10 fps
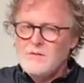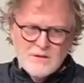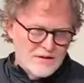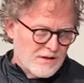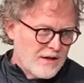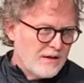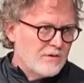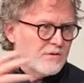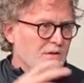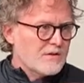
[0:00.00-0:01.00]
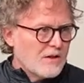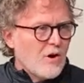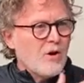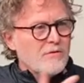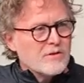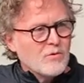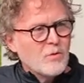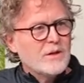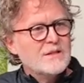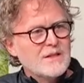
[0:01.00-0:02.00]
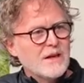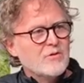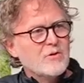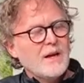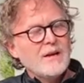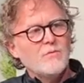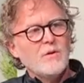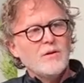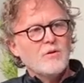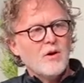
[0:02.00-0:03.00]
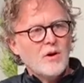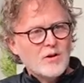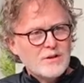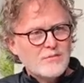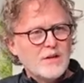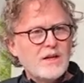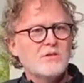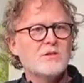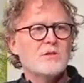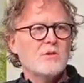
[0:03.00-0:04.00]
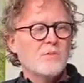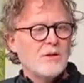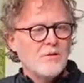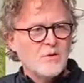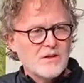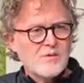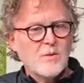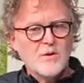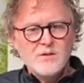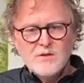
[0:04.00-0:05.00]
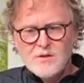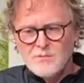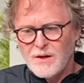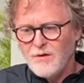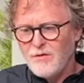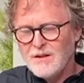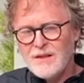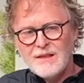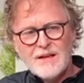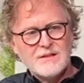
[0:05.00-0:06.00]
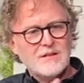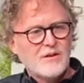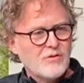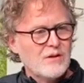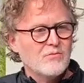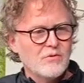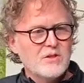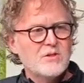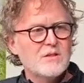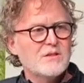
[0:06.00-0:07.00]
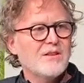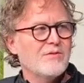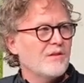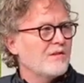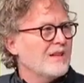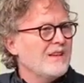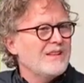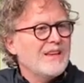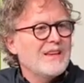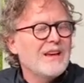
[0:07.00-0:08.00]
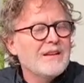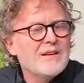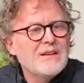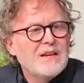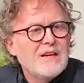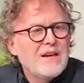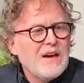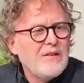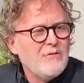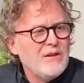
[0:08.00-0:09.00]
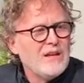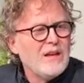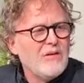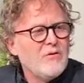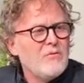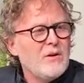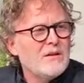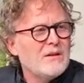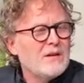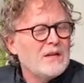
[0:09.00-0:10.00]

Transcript: designers, it's that all of us are working together, and there are different ages, so many different experiences, but I feel like that's the great richness of the thing. Like, and I feel like everyone,